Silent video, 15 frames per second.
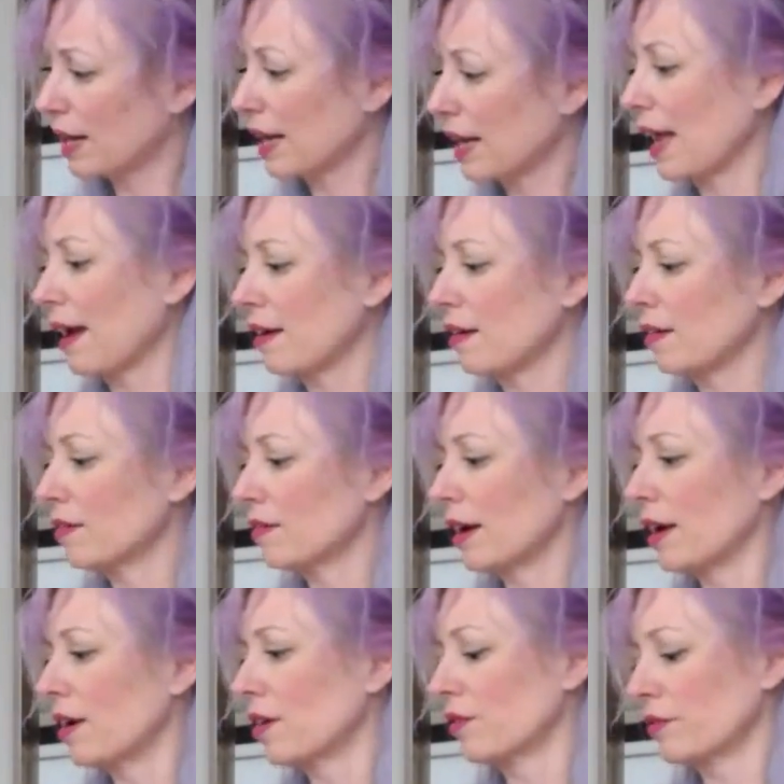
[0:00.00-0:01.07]
And again,
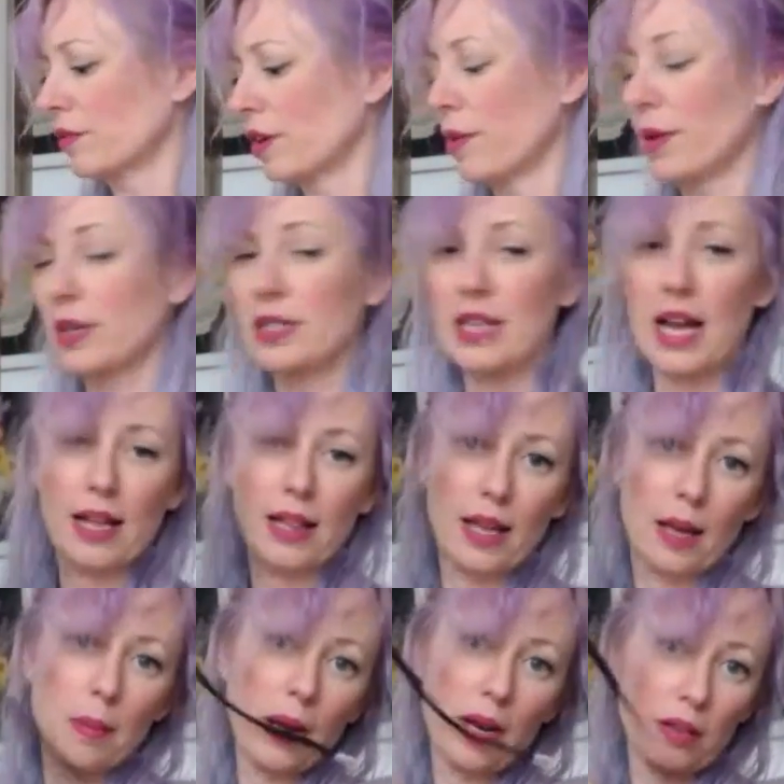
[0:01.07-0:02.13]
I don't know
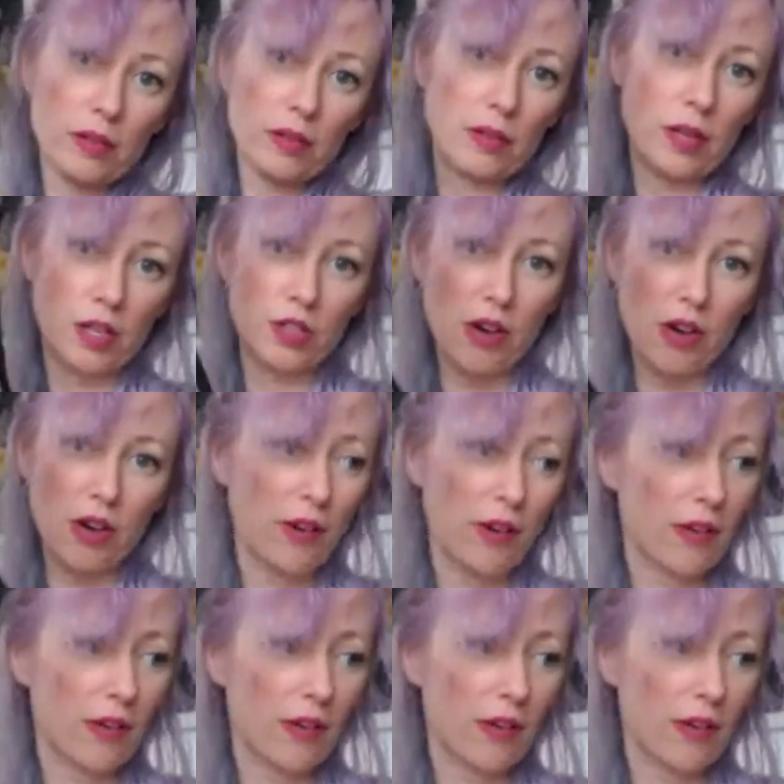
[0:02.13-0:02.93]
exactly, but I'll try it